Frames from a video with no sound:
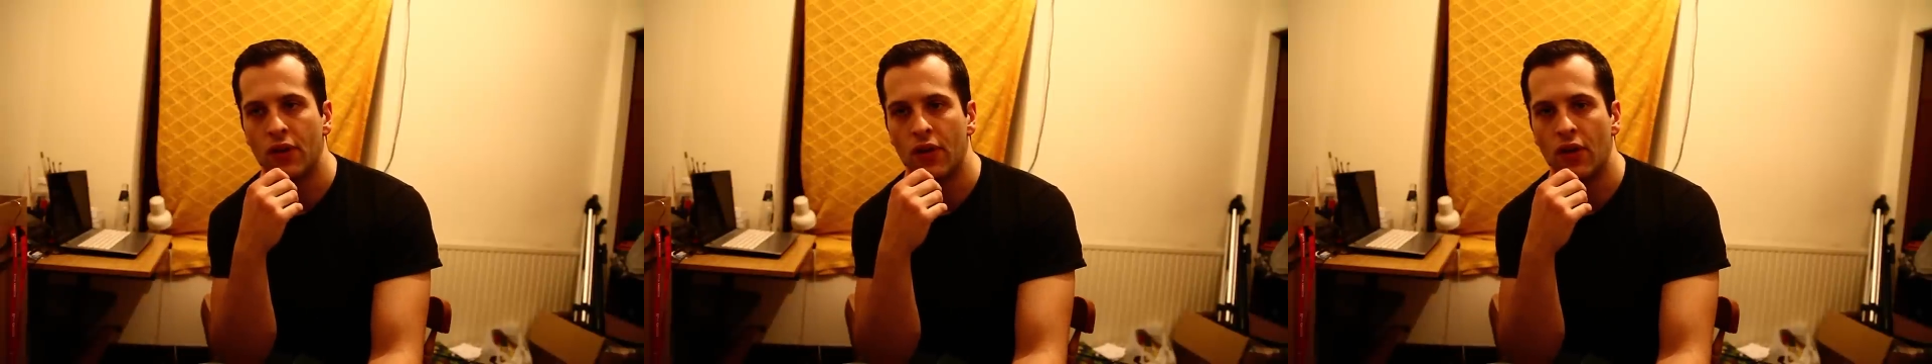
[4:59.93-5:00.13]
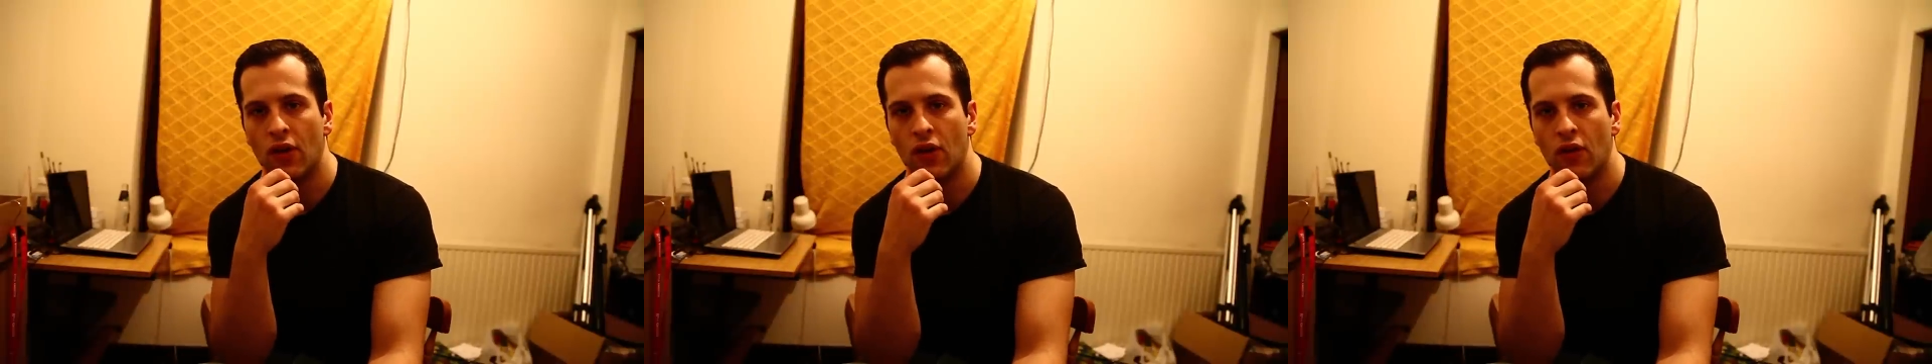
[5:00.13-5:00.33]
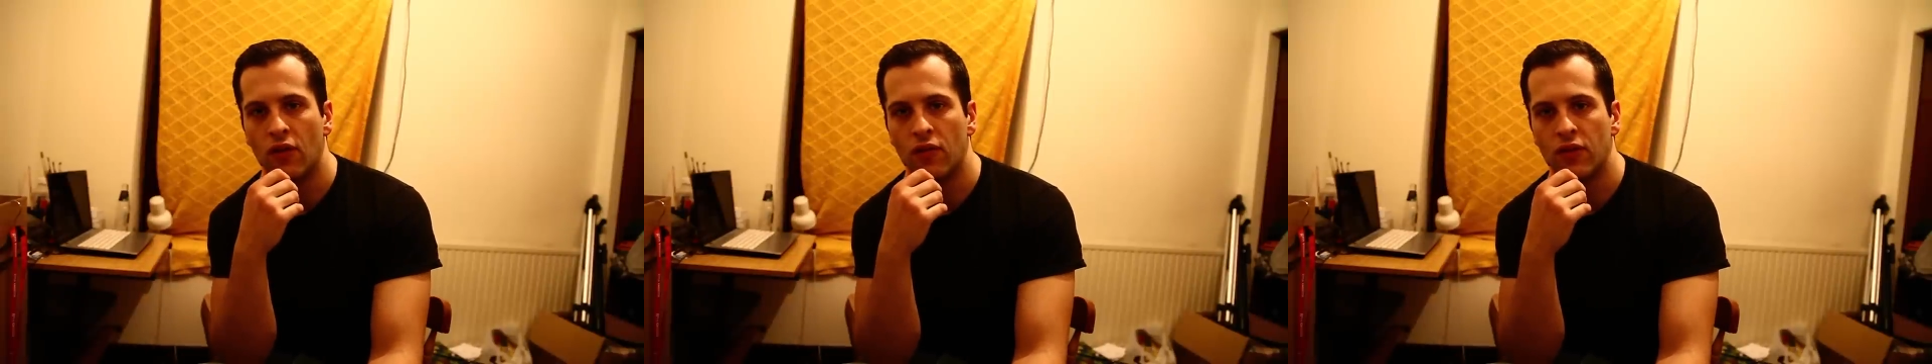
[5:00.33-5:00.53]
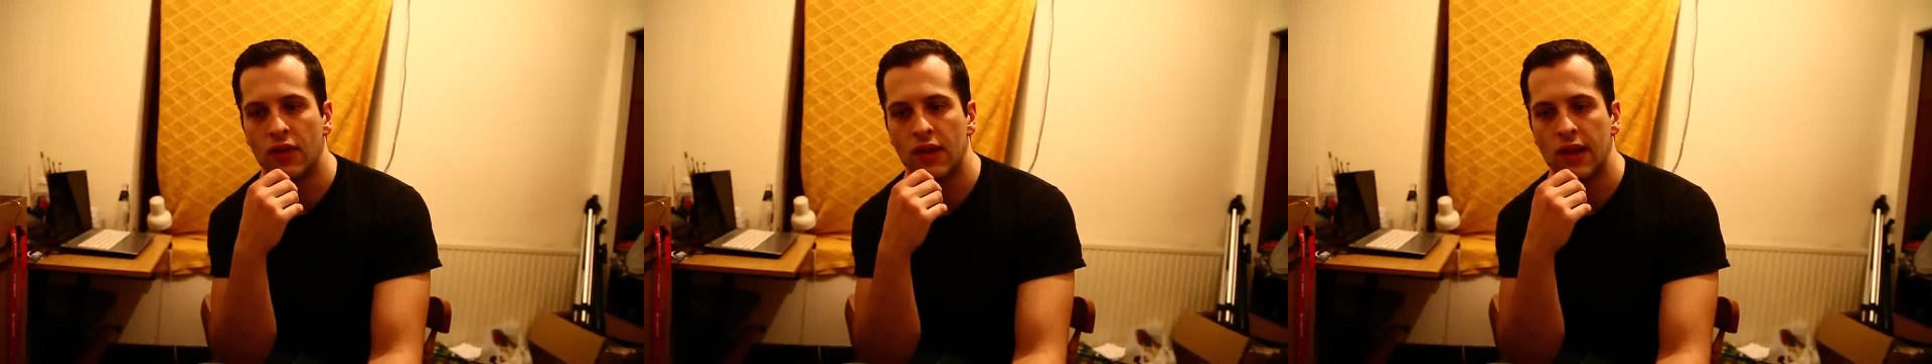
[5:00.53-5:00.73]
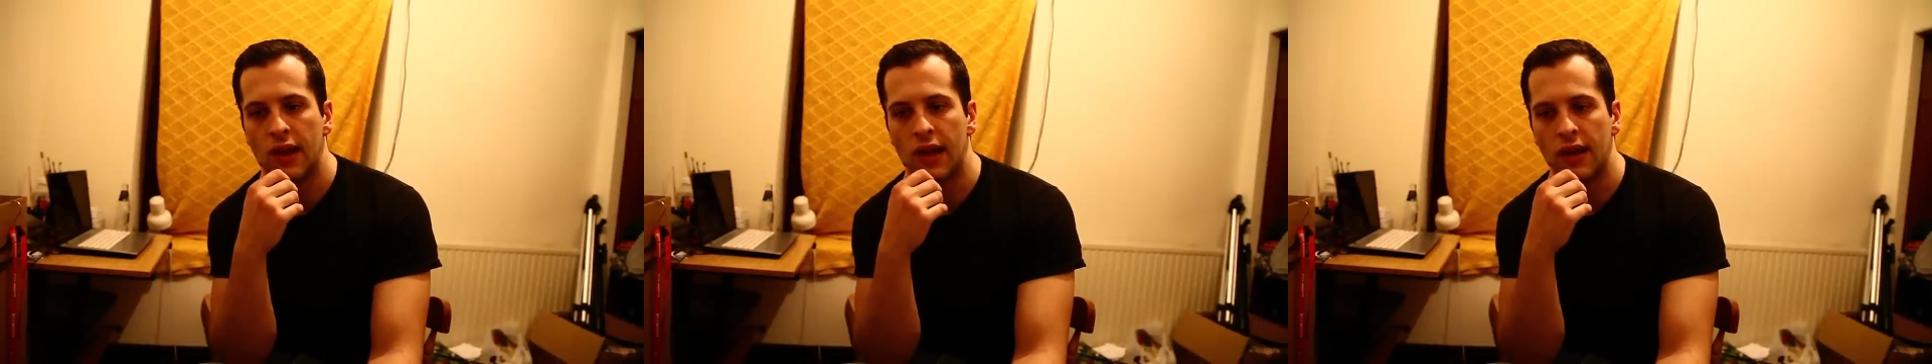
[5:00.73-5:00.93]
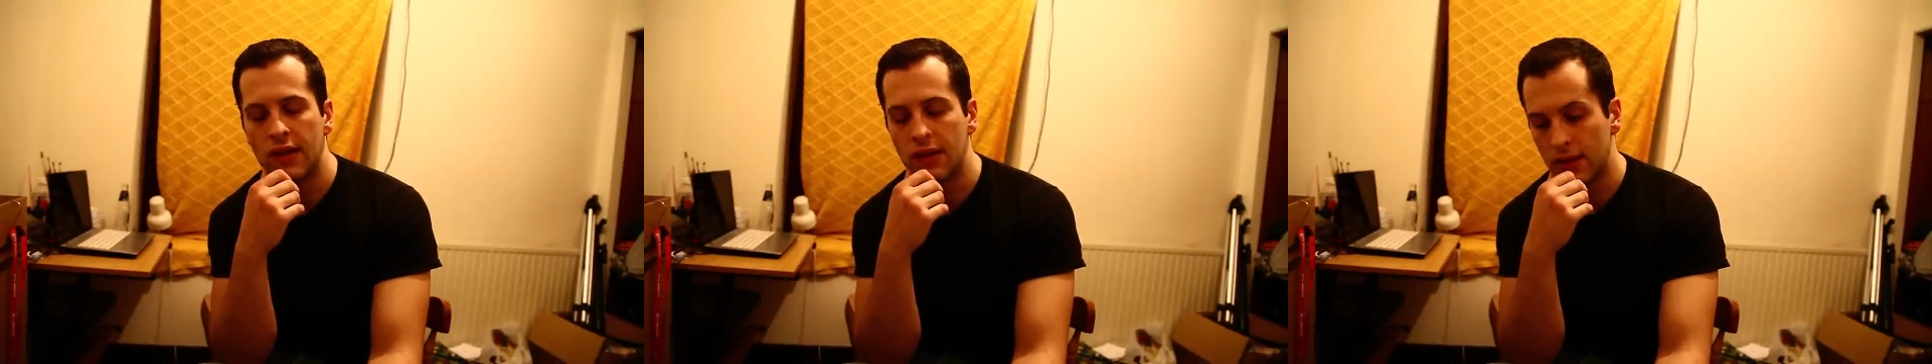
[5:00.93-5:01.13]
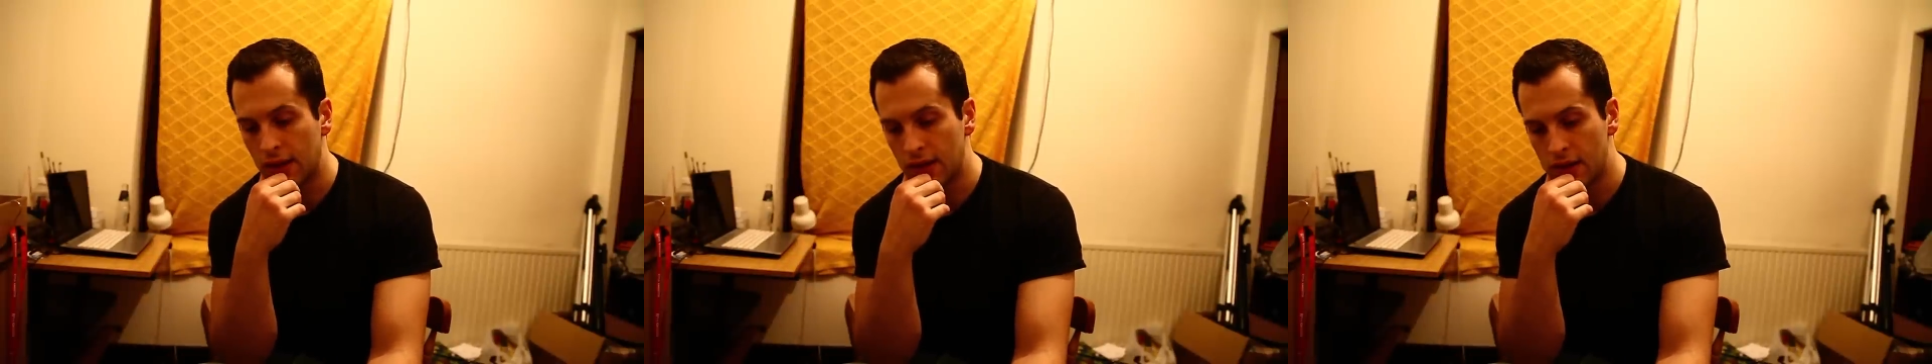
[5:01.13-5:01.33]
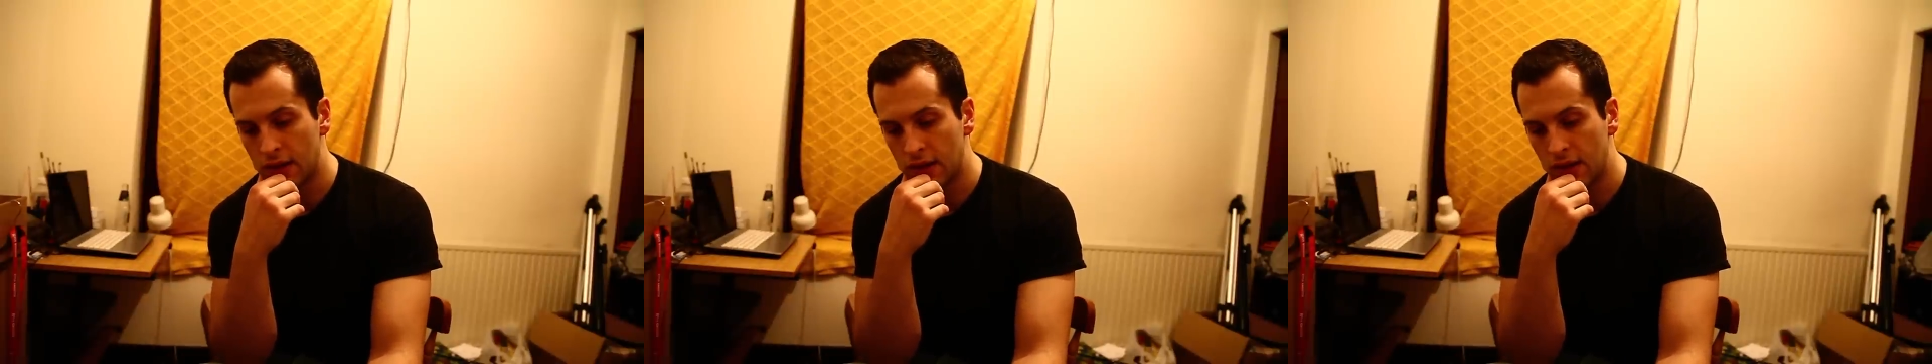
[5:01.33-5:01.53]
of slang things.